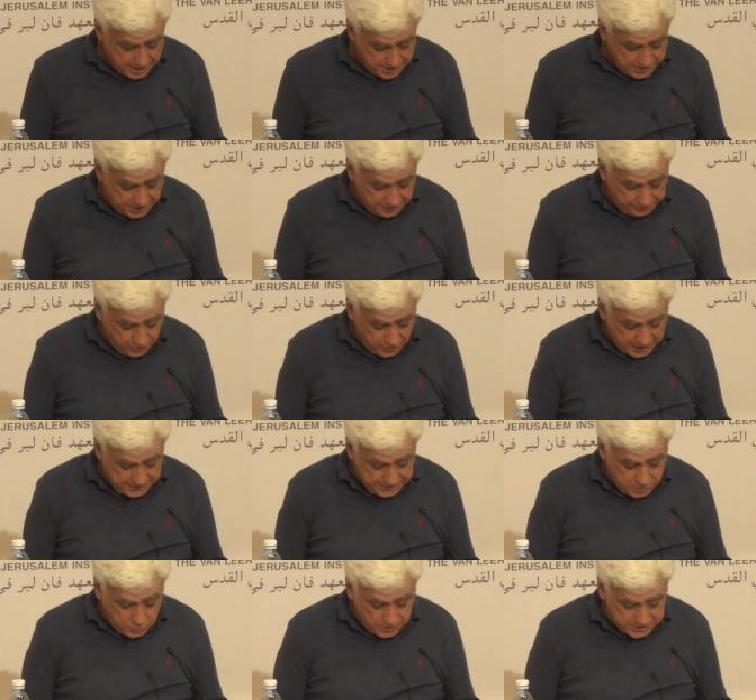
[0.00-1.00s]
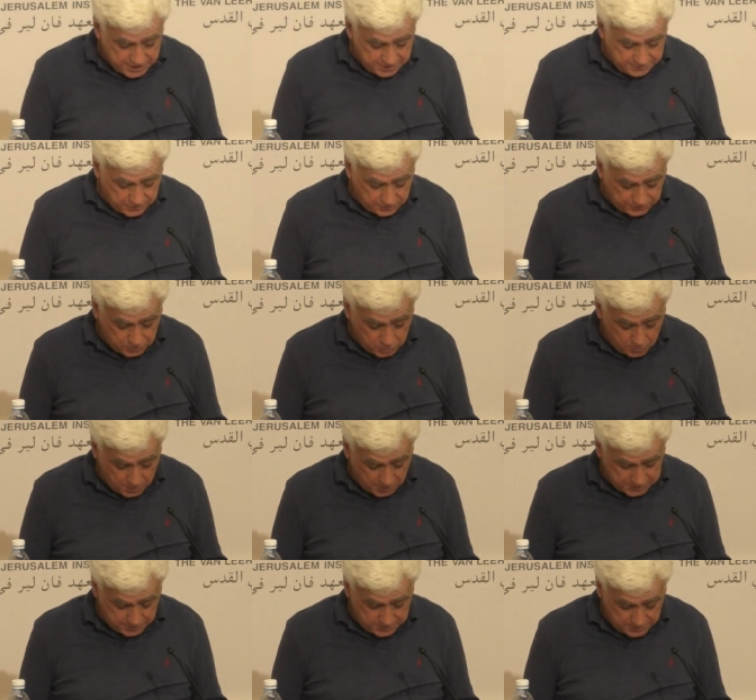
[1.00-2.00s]
Therefore, under whichever of two
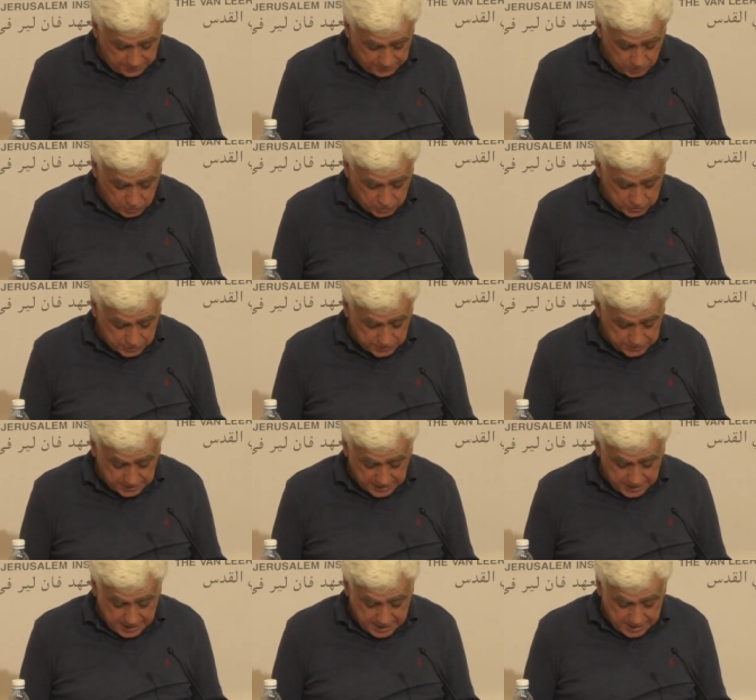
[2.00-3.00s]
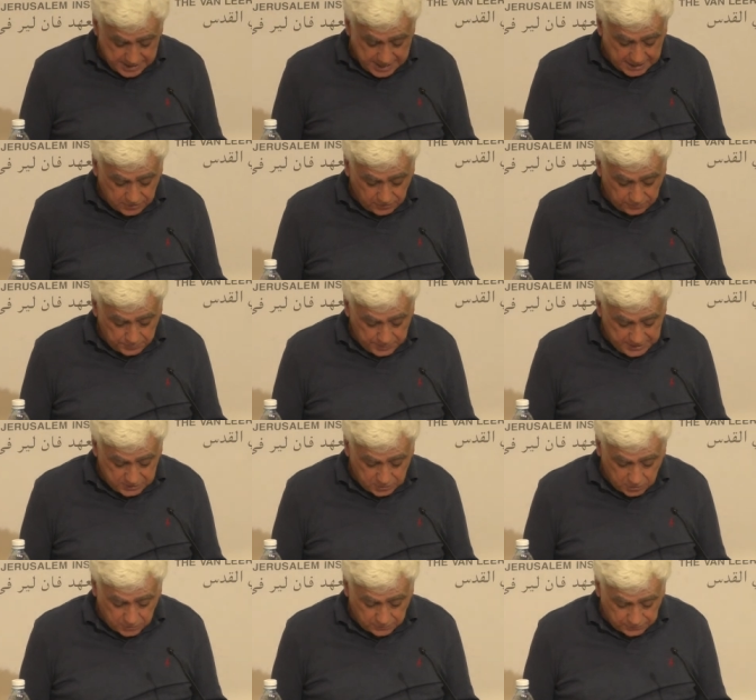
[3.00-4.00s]
possible futures, that of
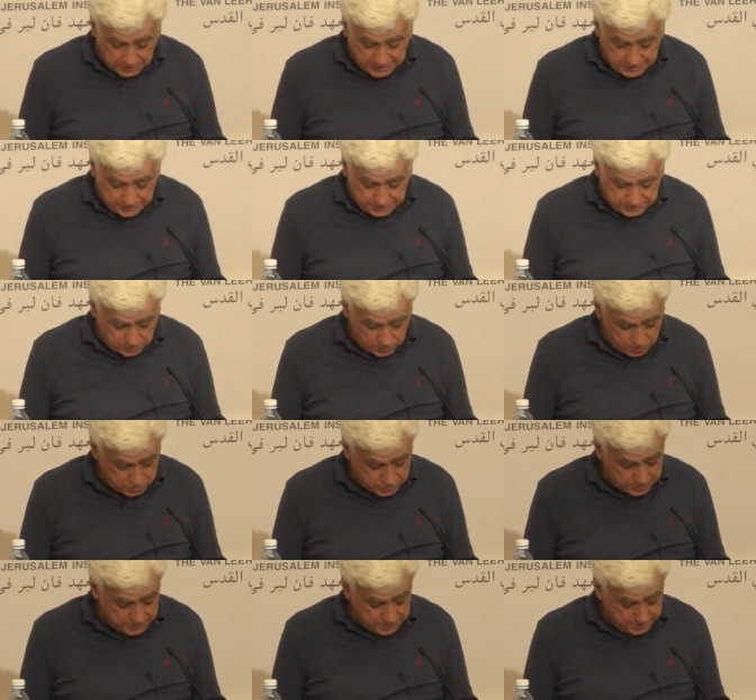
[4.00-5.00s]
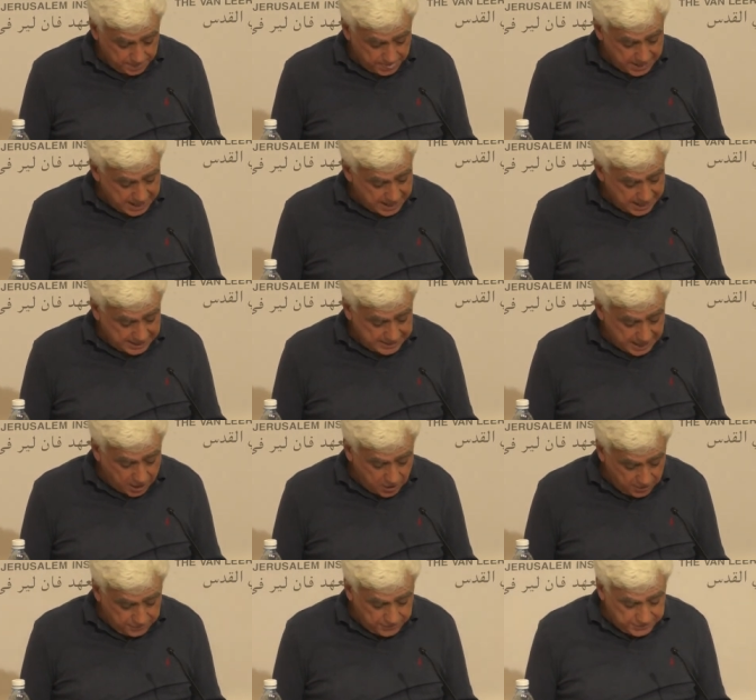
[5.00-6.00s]
peace or of irresolution, and
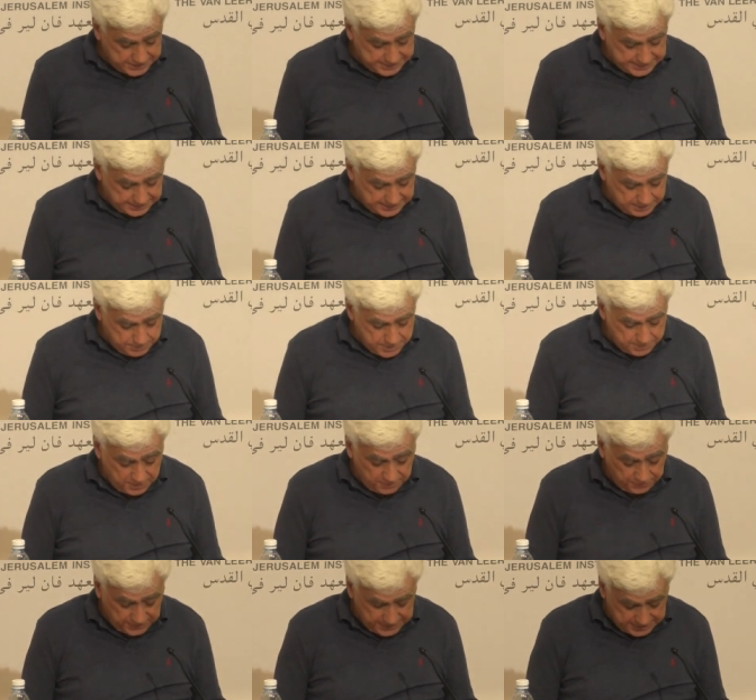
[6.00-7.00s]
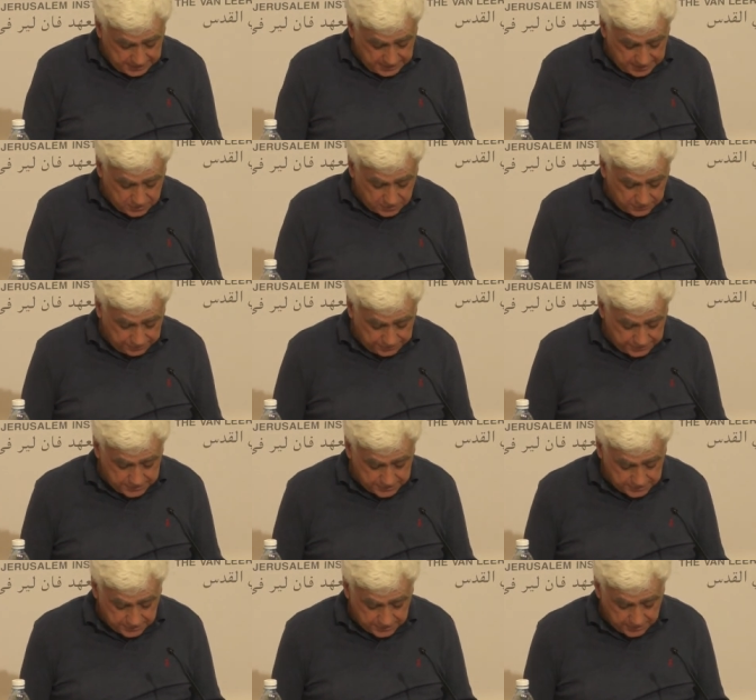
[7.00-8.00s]
however the city may be physically
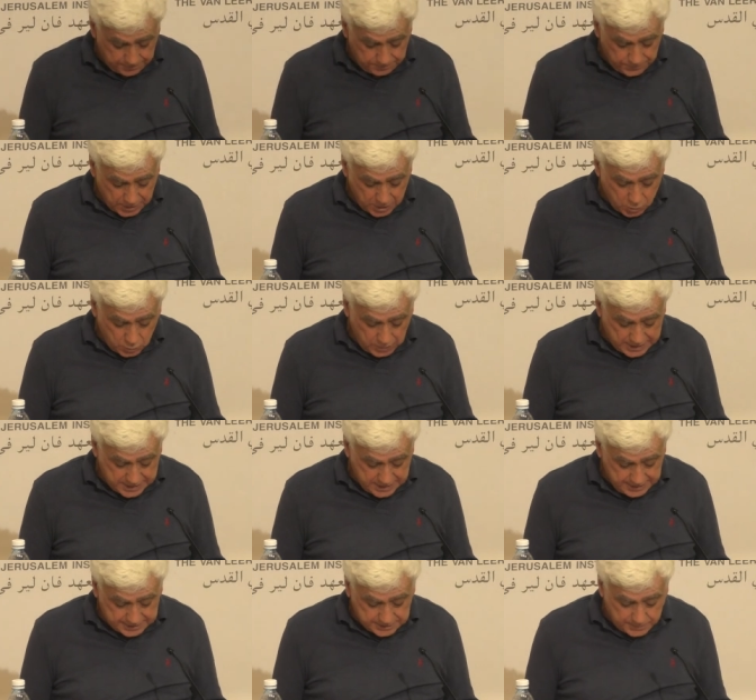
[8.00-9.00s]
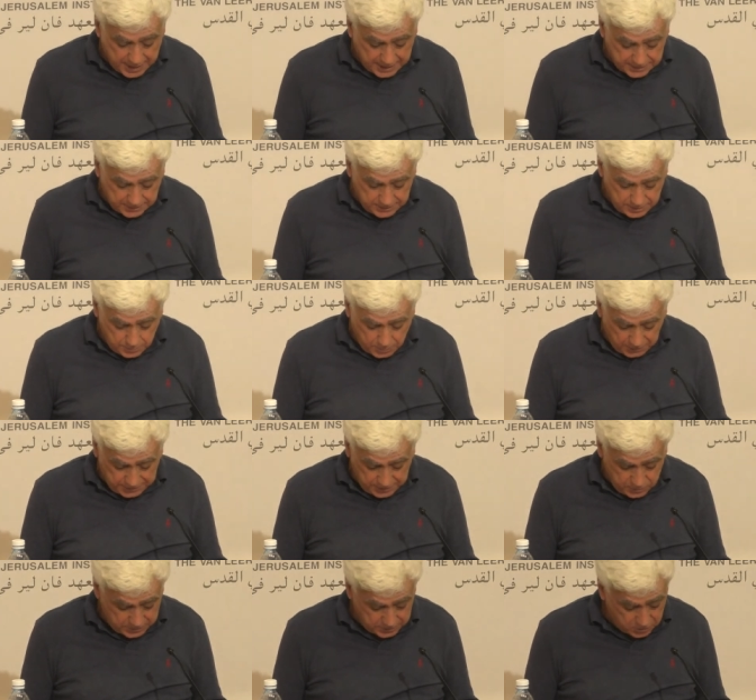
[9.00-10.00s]
configured, we can expect that the
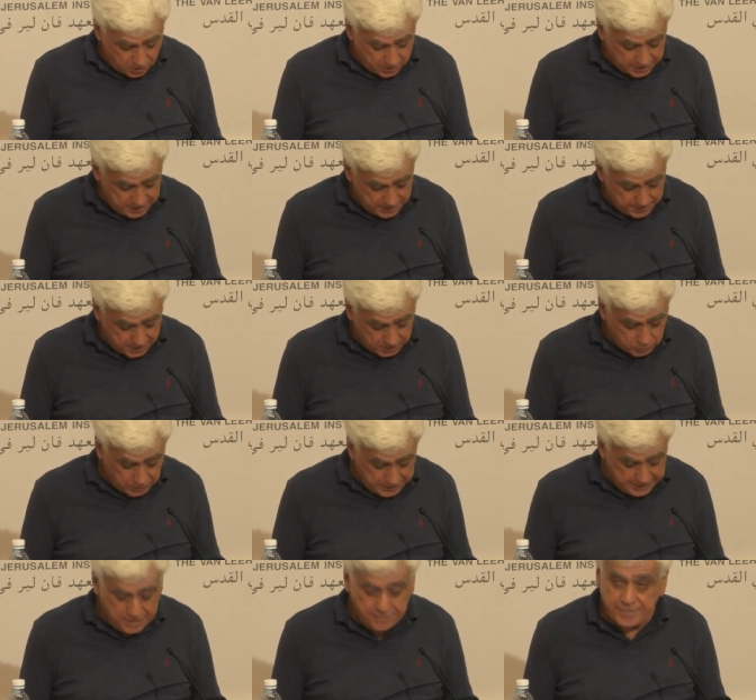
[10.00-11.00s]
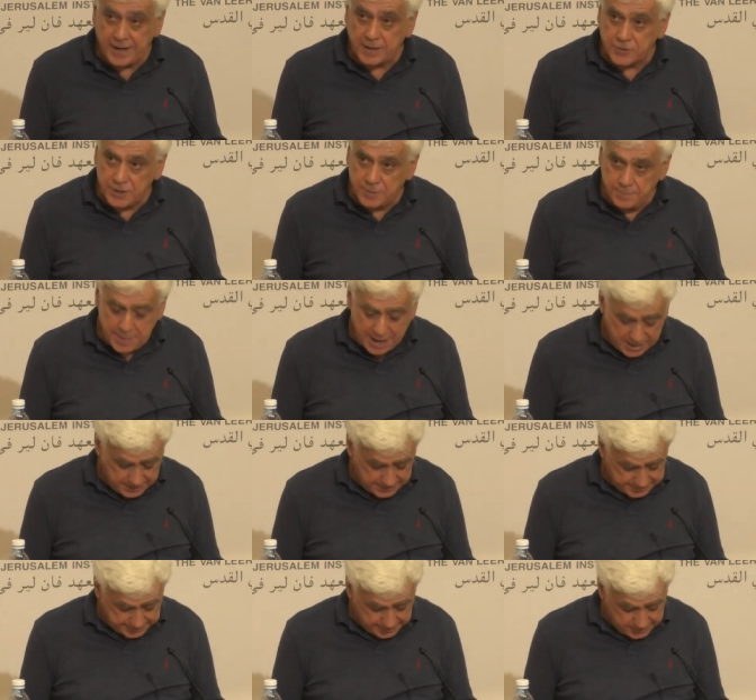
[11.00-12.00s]
body we're talking about will in effect remain
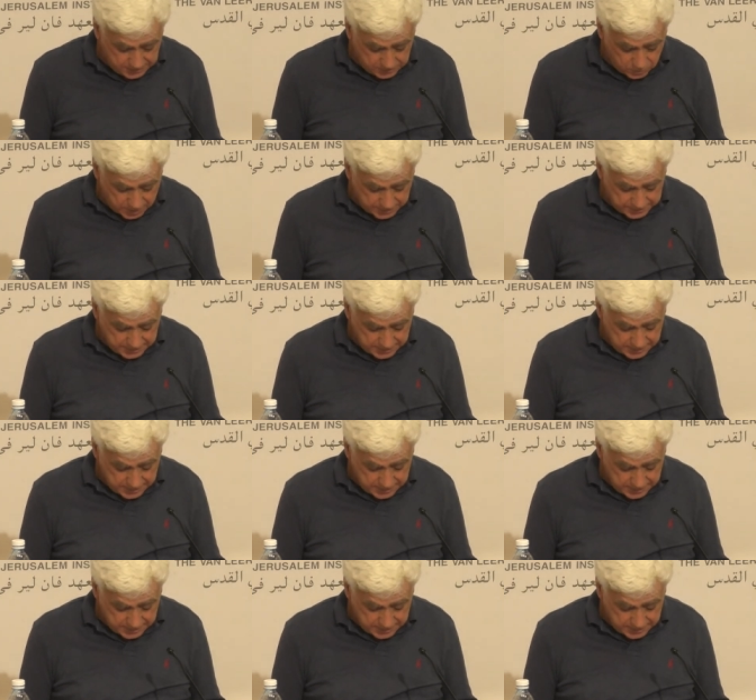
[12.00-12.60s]
a single one,